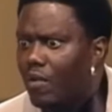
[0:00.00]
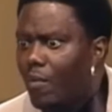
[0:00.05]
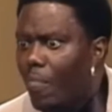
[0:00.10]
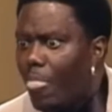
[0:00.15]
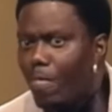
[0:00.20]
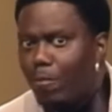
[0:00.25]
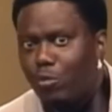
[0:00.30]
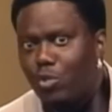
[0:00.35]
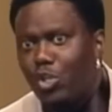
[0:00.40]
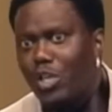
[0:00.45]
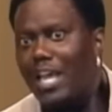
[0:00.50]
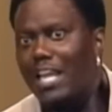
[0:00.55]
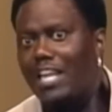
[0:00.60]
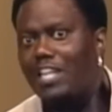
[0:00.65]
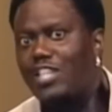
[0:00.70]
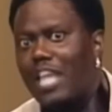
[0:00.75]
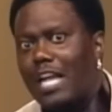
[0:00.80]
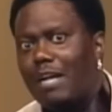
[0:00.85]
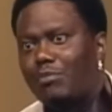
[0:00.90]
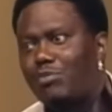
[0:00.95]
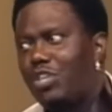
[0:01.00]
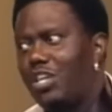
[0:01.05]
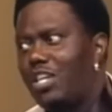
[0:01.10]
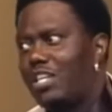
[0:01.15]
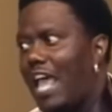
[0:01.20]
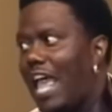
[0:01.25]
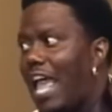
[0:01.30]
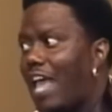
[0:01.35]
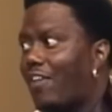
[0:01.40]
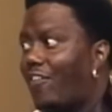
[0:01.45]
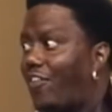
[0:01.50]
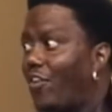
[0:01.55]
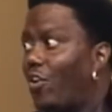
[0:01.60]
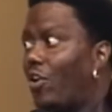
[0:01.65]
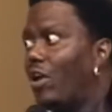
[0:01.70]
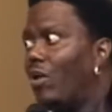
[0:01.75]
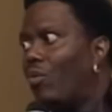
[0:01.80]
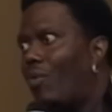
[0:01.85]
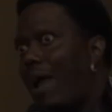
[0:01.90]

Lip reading: The man who made millions laugh was